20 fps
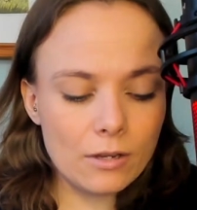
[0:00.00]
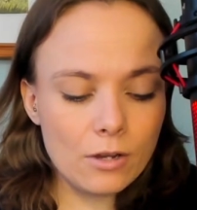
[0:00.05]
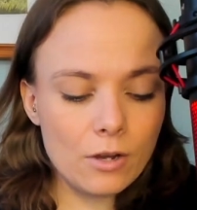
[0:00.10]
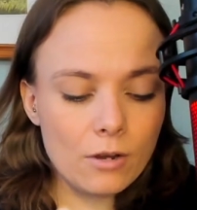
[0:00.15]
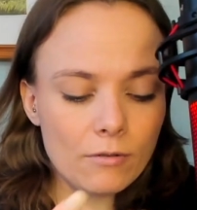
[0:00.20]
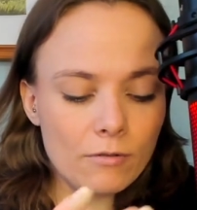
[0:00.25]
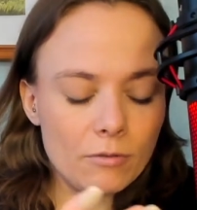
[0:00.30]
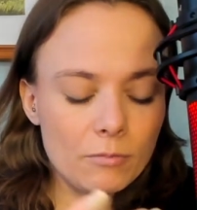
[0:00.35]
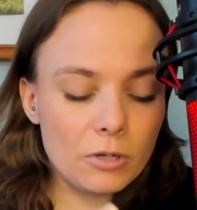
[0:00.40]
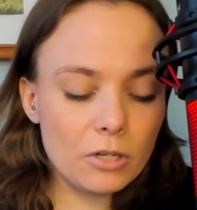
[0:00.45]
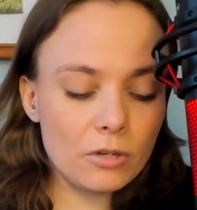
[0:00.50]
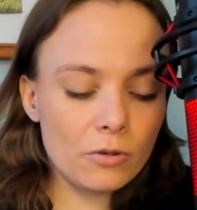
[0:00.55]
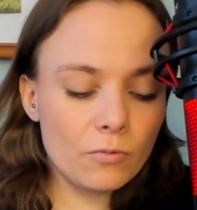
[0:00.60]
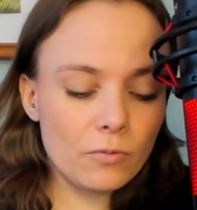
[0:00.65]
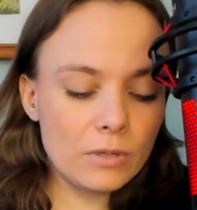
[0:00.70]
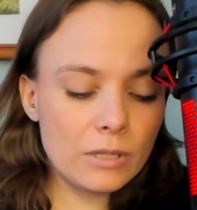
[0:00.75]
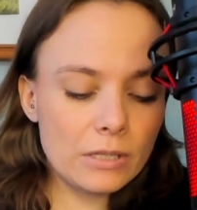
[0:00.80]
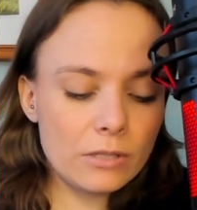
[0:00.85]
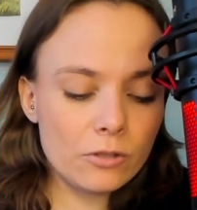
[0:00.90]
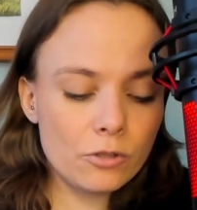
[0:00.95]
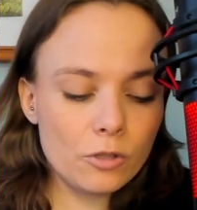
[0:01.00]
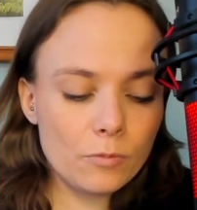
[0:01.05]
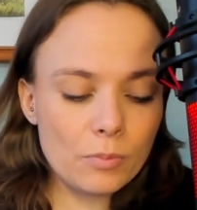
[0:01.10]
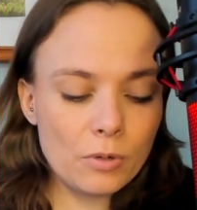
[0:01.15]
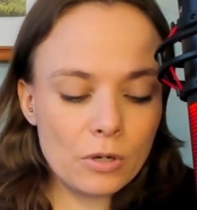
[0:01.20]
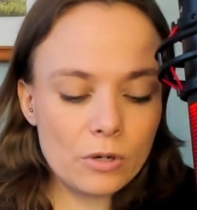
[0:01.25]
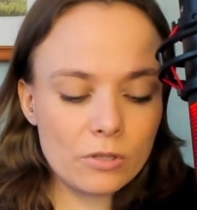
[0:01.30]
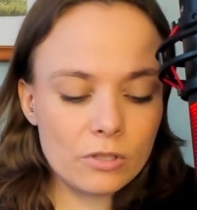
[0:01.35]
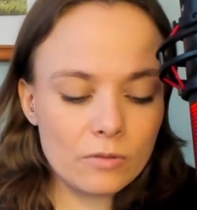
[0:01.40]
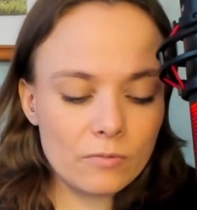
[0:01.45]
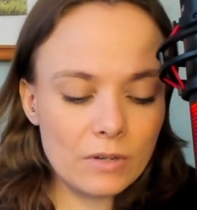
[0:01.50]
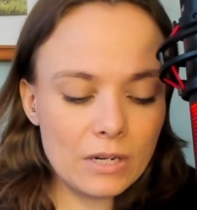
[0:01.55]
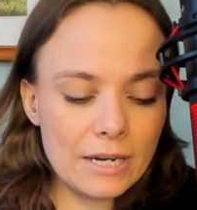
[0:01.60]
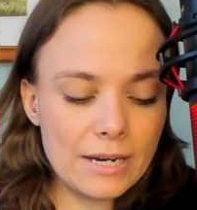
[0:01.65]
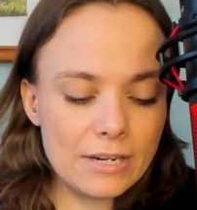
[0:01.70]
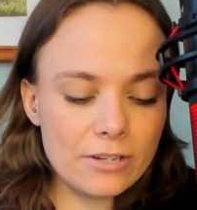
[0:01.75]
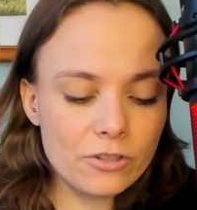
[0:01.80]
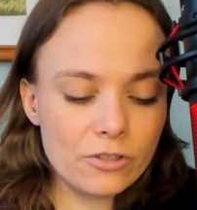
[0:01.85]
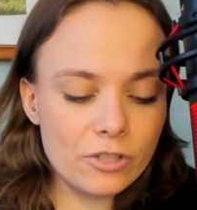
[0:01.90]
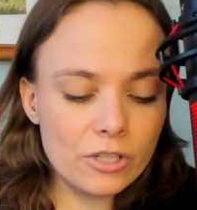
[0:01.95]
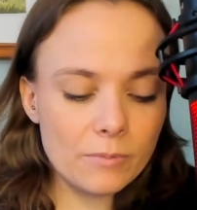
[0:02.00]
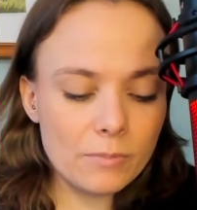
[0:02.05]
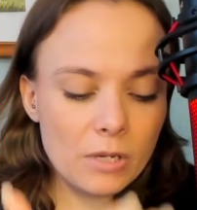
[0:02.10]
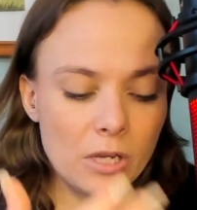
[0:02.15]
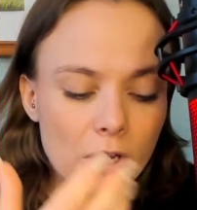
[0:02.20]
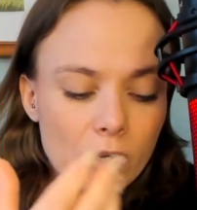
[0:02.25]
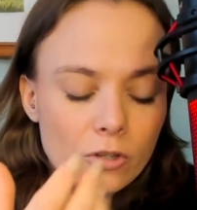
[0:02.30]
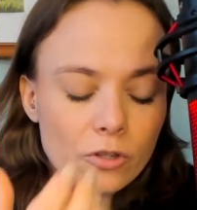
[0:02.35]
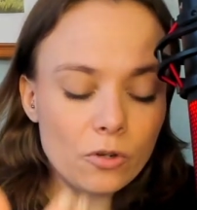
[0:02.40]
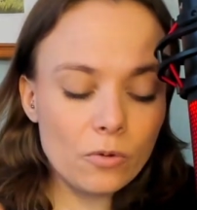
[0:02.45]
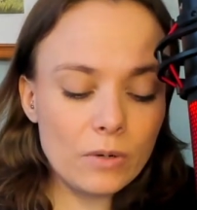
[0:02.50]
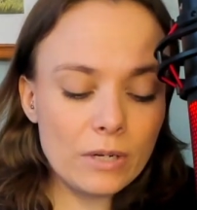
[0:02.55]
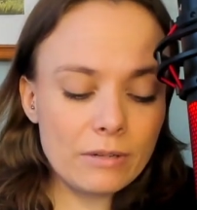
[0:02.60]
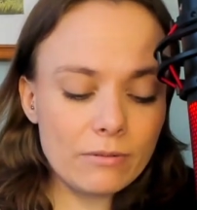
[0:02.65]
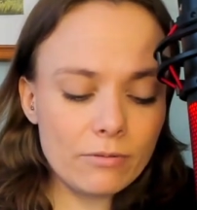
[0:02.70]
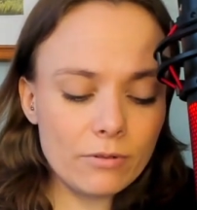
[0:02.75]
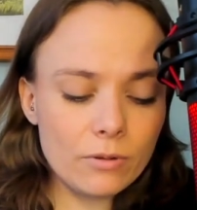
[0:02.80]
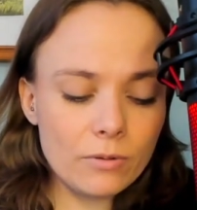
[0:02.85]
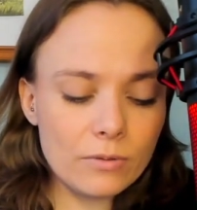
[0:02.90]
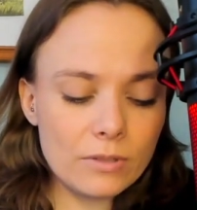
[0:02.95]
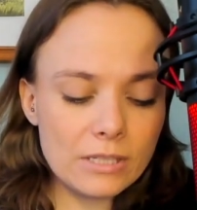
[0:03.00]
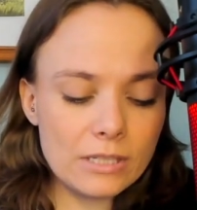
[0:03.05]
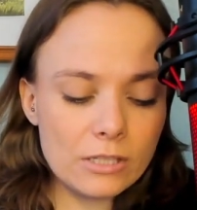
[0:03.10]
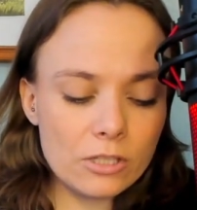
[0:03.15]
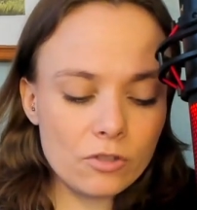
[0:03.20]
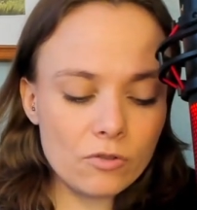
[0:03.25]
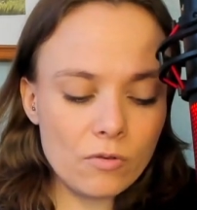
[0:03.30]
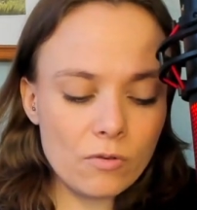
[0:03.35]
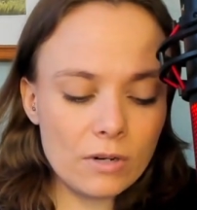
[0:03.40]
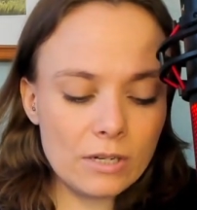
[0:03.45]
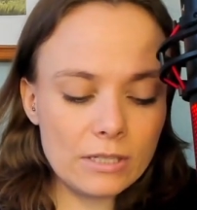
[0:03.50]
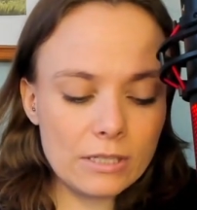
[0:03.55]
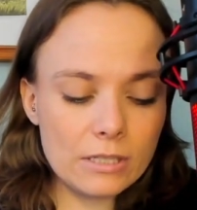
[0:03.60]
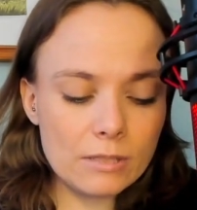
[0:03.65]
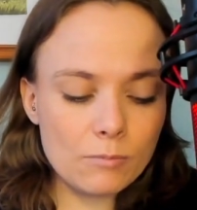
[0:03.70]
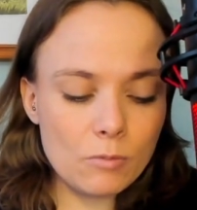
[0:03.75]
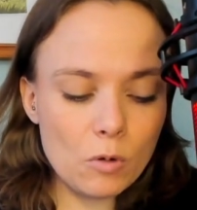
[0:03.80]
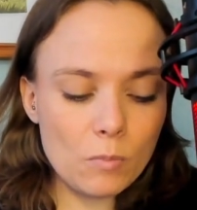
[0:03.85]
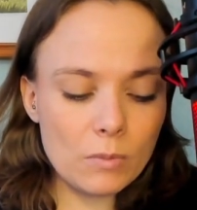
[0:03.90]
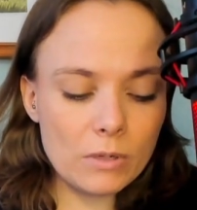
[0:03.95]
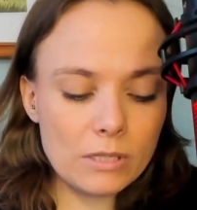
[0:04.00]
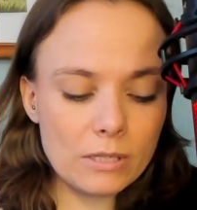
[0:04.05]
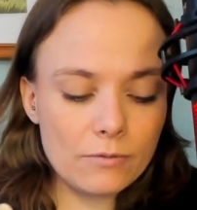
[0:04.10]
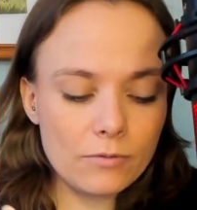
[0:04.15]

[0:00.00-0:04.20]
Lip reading: From your career to your personal relationship, your influence is strong at this moment.